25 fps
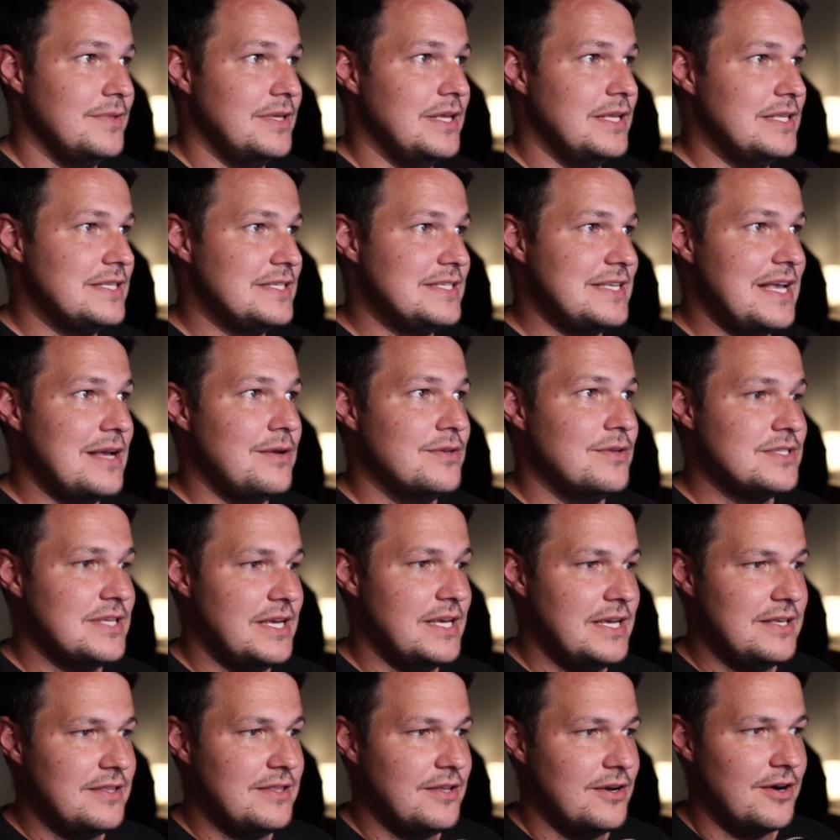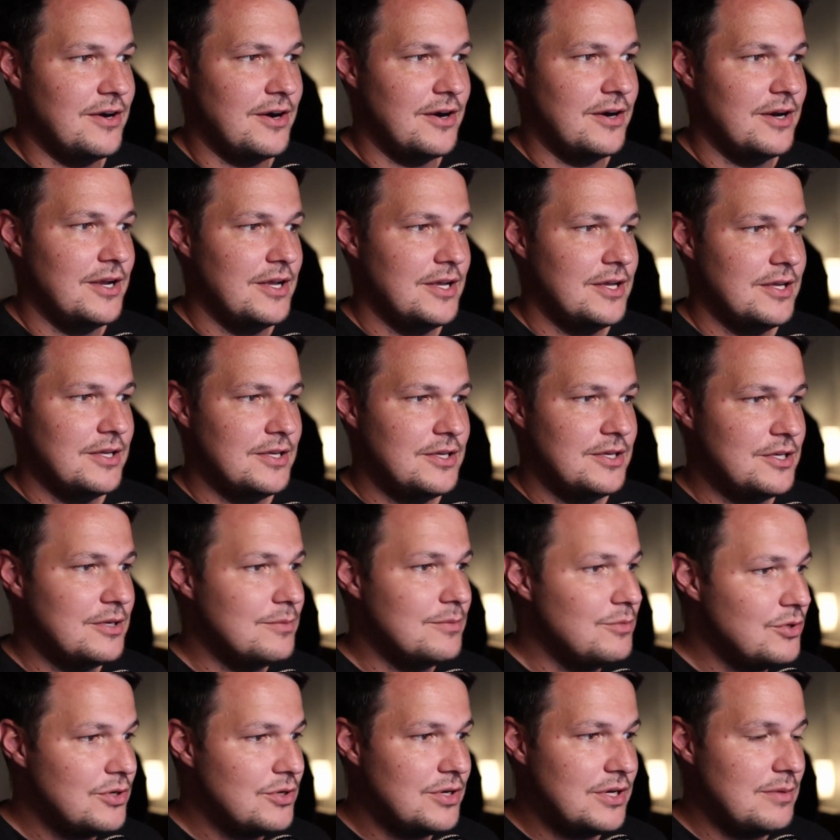It sounds like there are
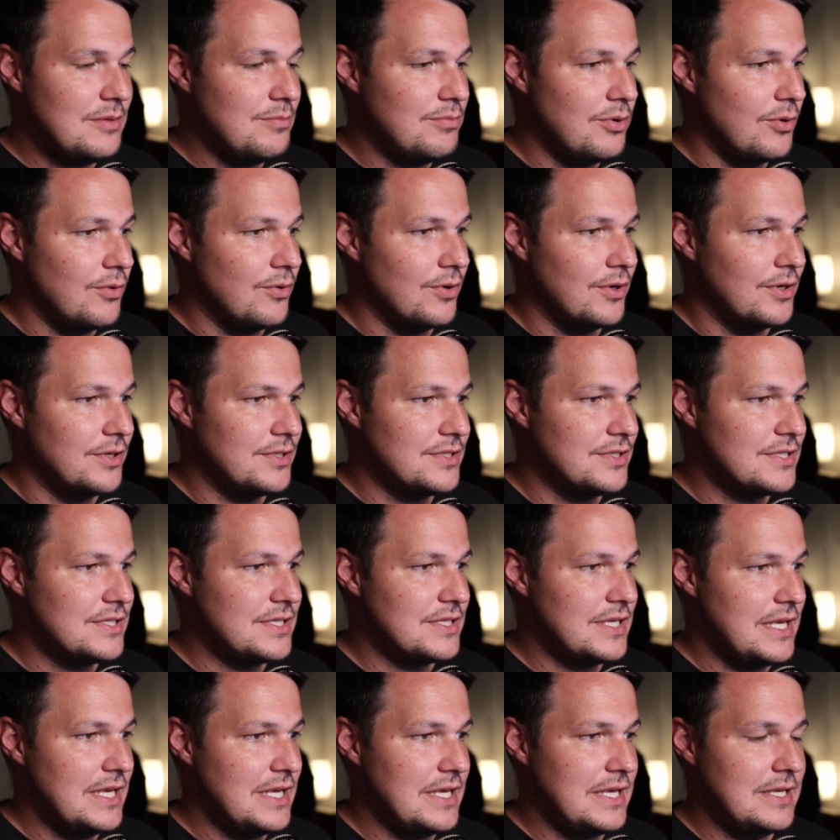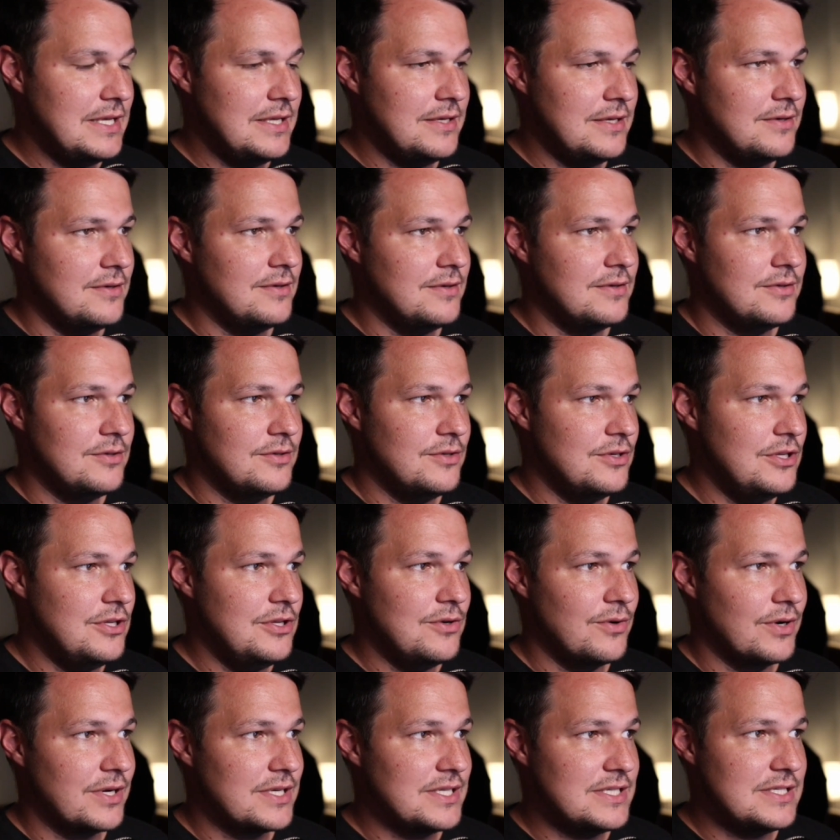community boards in New
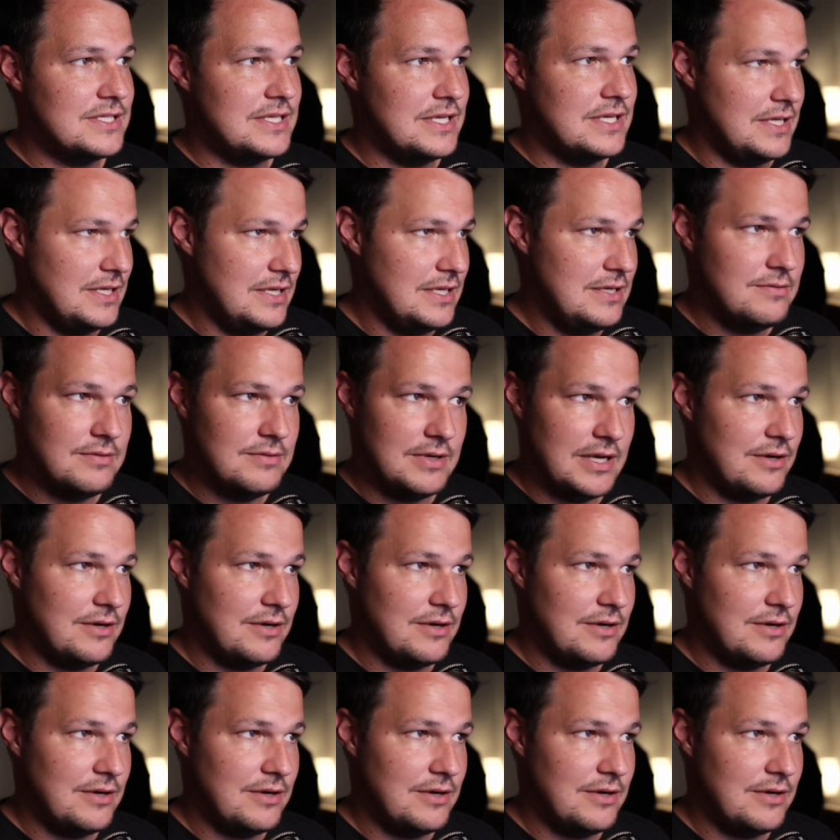York City.